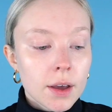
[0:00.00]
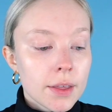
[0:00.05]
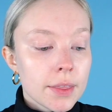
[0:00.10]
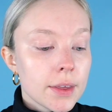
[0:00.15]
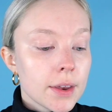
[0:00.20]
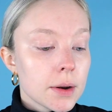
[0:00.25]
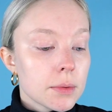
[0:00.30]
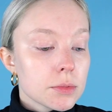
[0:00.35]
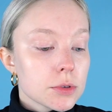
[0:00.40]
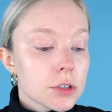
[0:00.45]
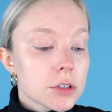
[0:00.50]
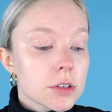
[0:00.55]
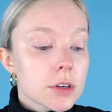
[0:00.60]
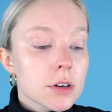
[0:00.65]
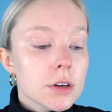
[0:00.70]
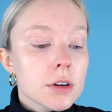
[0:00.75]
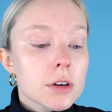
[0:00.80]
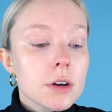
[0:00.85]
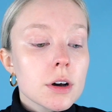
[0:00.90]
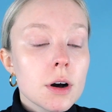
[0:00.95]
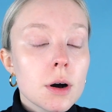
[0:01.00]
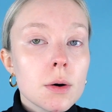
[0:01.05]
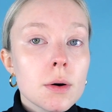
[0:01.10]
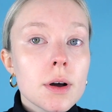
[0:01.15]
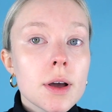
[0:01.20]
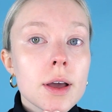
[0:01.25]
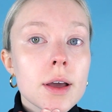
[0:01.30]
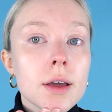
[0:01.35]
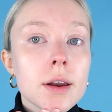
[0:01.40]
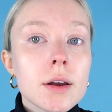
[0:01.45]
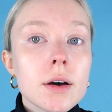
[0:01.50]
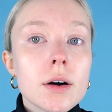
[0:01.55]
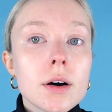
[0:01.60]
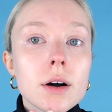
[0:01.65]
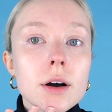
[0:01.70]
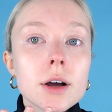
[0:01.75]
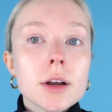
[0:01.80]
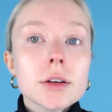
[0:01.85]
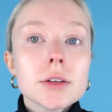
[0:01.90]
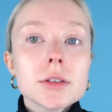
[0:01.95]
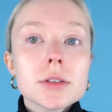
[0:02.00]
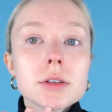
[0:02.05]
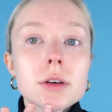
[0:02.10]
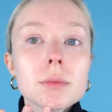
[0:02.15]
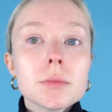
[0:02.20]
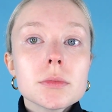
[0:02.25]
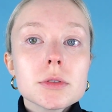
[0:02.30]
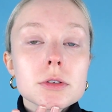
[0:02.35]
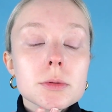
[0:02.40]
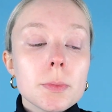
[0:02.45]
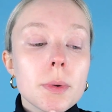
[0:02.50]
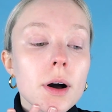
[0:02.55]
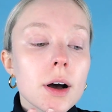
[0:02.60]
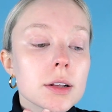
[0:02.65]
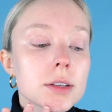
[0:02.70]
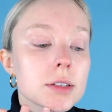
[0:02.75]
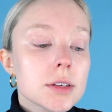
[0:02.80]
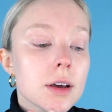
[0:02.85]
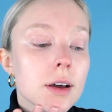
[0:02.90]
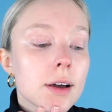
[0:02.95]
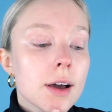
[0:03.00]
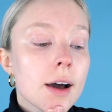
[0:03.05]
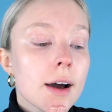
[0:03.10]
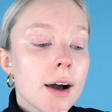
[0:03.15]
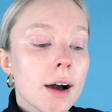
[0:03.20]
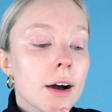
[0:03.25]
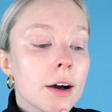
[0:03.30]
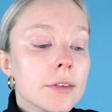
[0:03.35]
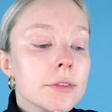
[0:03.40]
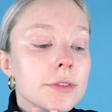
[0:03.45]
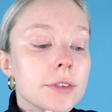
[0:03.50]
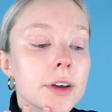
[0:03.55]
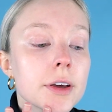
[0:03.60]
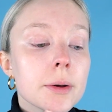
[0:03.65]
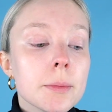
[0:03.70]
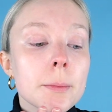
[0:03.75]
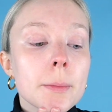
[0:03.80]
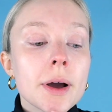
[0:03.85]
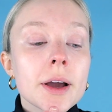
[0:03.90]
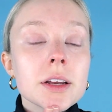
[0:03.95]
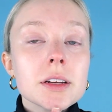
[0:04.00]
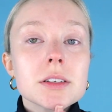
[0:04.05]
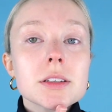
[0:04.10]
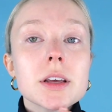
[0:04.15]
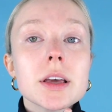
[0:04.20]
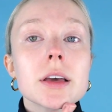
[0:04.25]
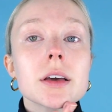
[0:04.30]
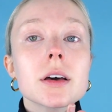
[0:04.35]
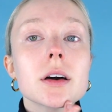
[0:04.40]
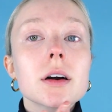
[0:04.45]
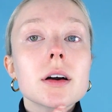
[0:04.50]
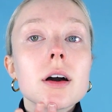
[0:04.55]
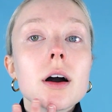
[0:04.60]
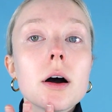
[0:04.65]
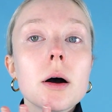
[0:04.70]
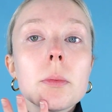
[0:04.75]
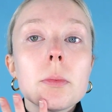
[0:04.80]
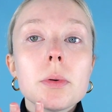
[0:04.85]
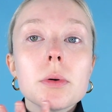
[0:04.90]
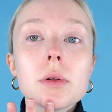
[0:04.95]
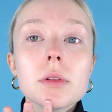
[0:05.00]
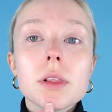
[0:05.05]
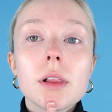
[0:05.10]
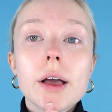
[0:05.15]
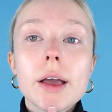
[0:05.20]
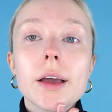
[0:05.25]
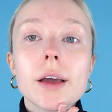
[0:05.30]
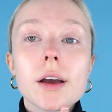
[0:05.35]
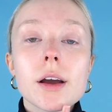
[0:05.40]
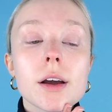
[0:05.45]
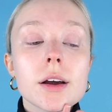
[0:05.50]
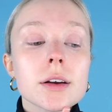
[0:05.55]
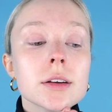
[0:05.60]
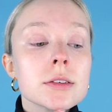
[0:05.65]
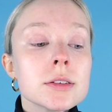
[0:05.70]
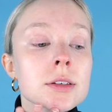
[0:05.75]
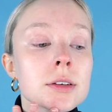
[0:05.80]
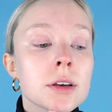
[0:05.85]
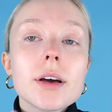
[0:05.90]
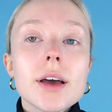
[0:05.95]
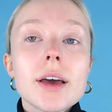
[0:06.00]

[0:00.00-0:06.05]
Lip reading: And then I'm just gonna go in on some spots I have. It might take a couple layers.